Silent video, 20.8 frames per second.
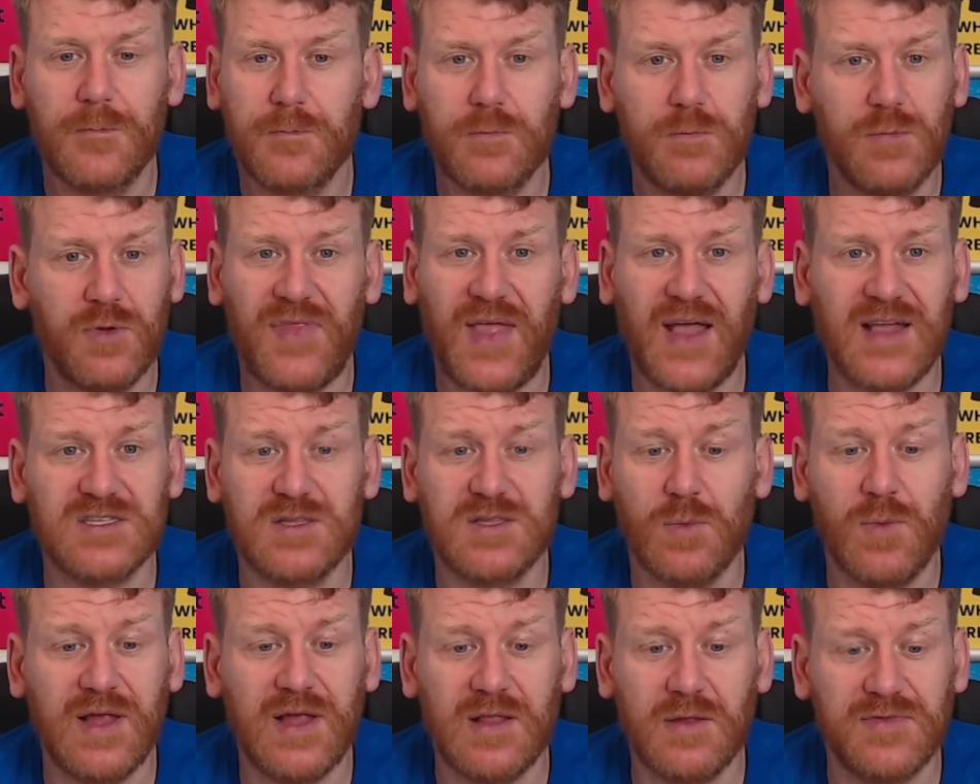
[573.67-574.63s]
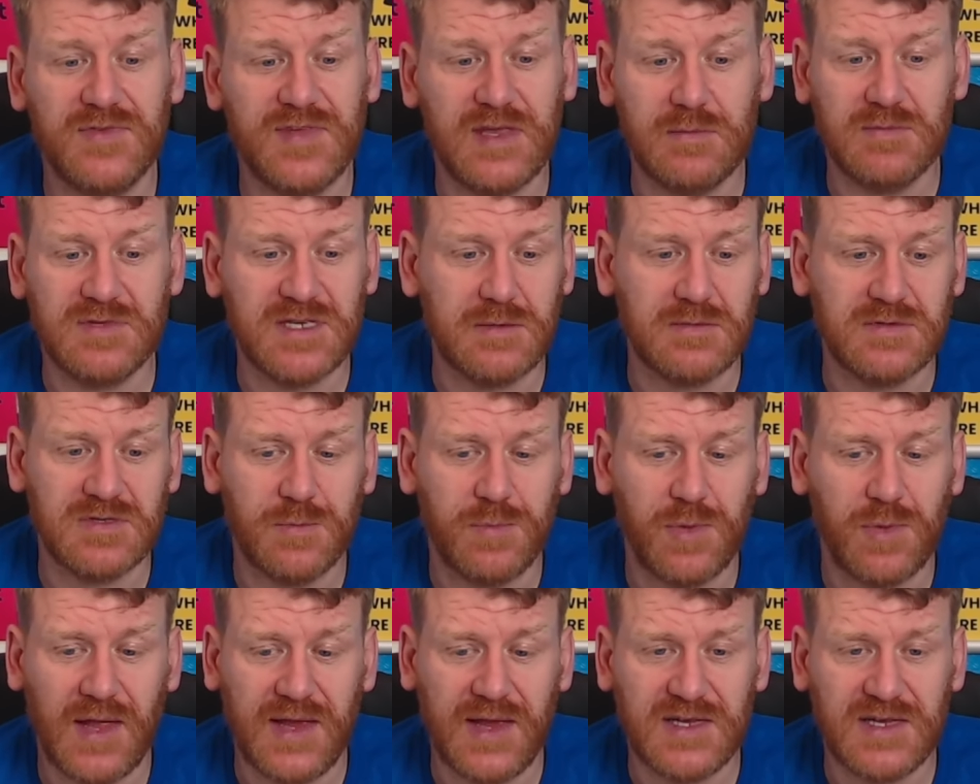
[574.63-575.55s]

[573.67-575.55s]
But that's the way the team seems to play.